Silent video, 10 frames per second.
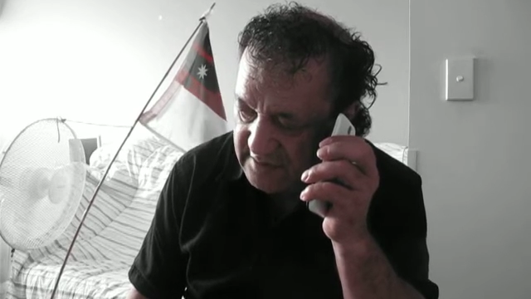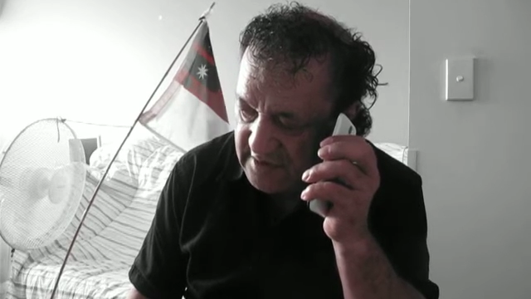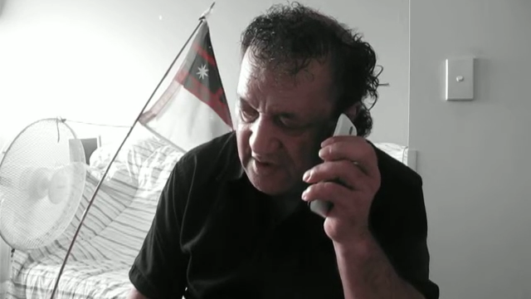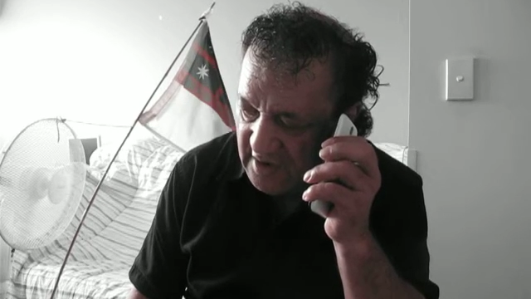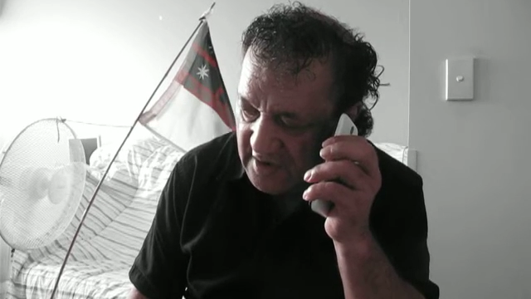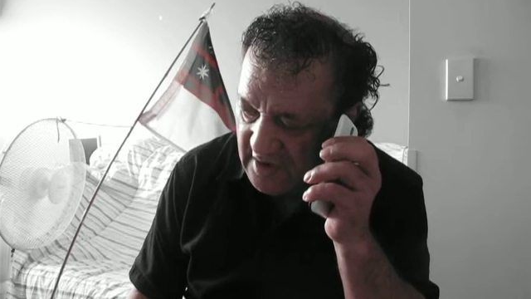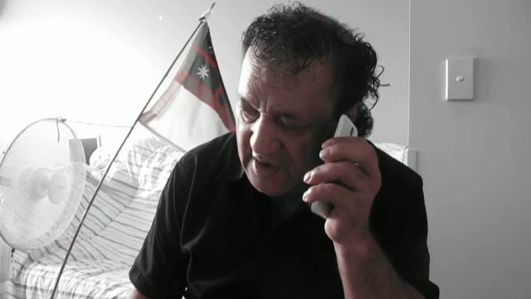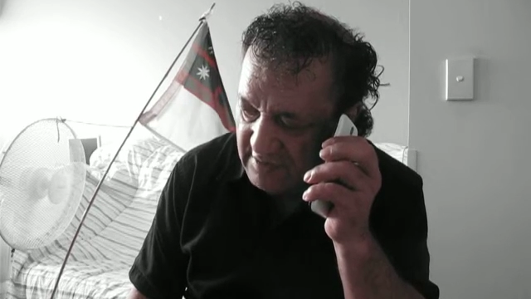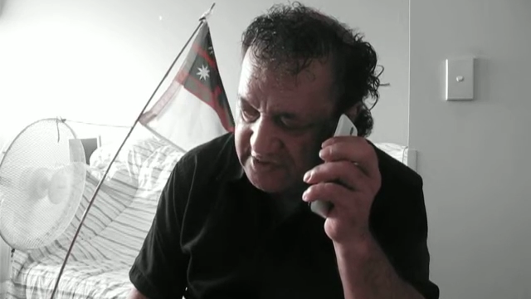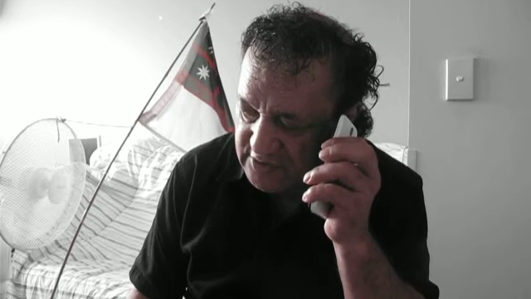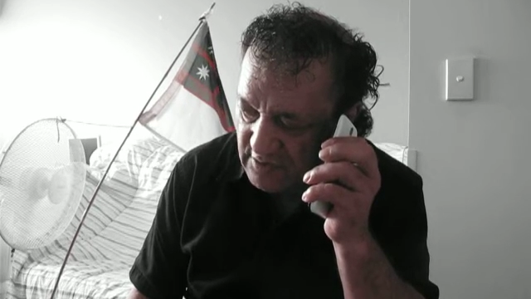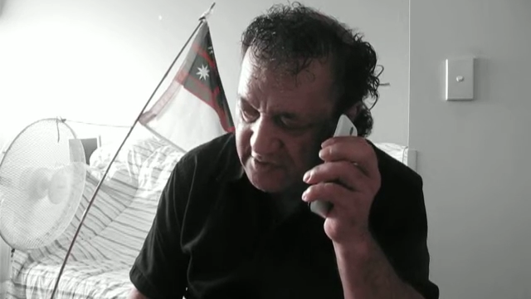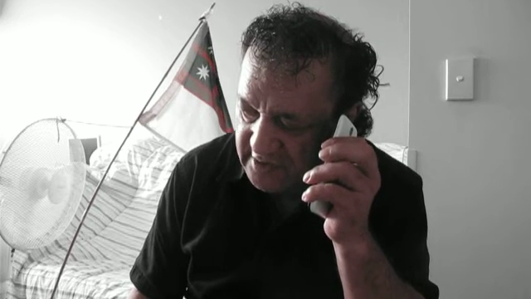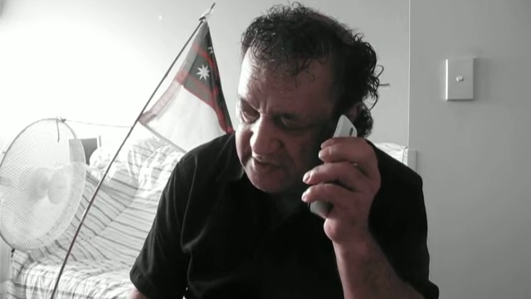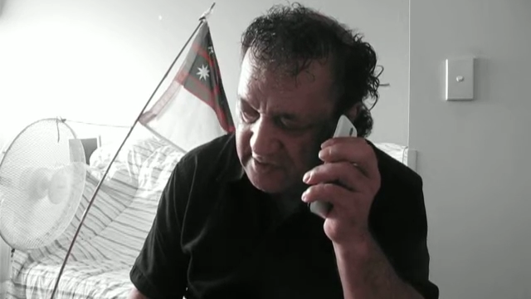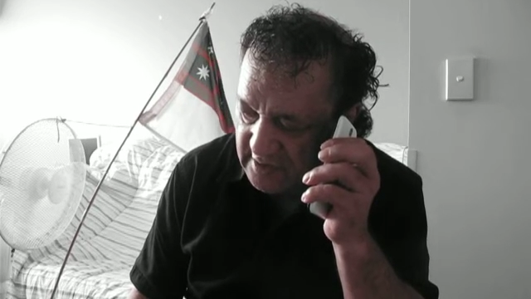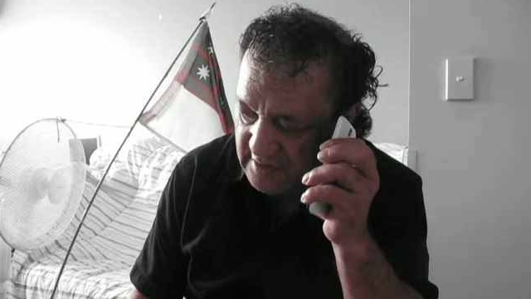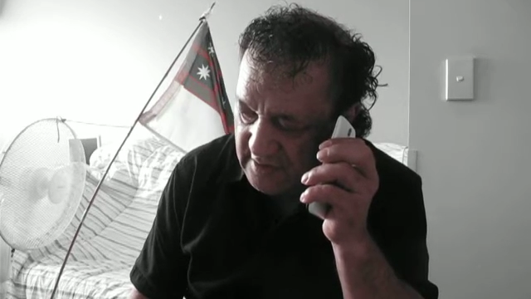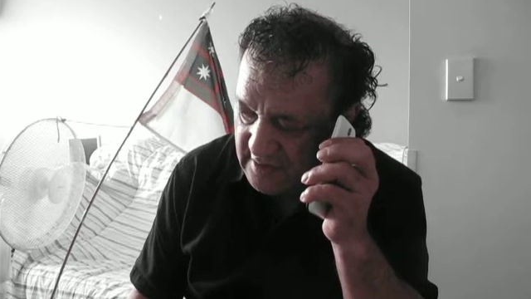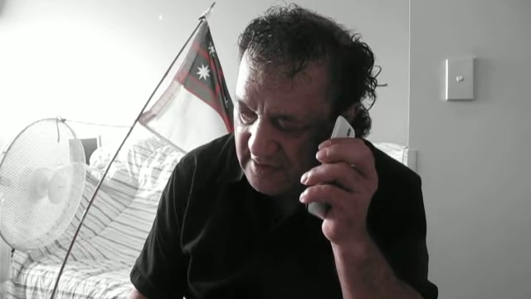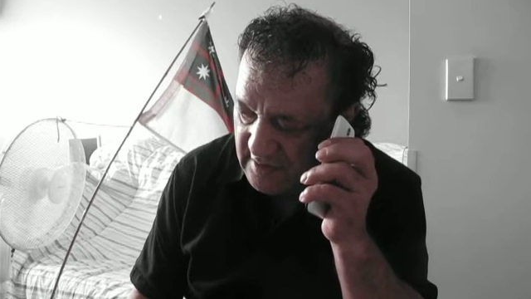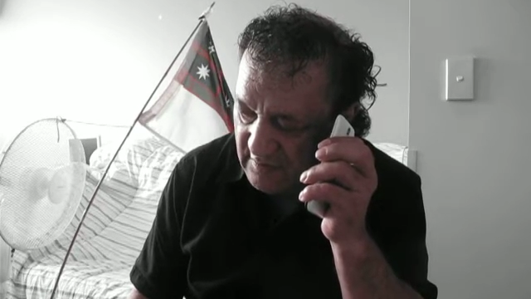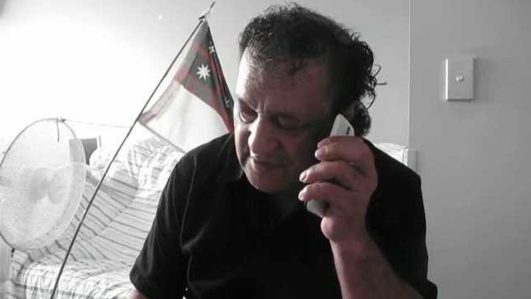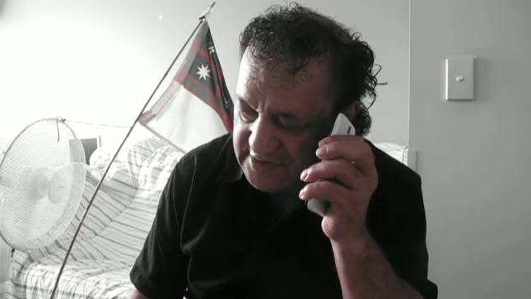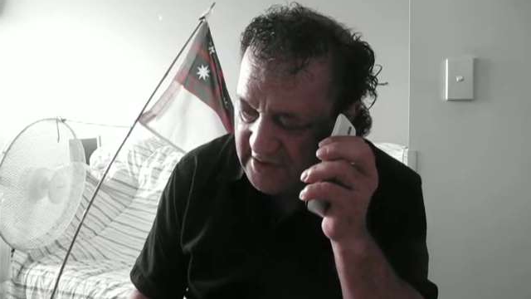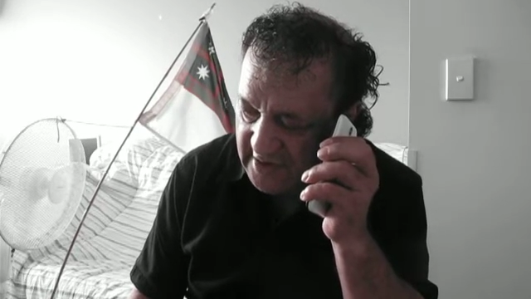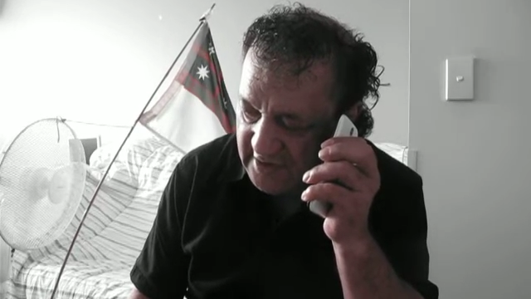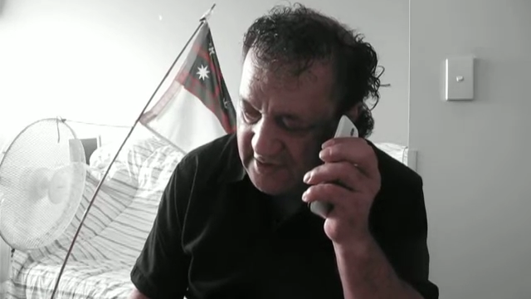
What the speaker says: I was talking. What's that?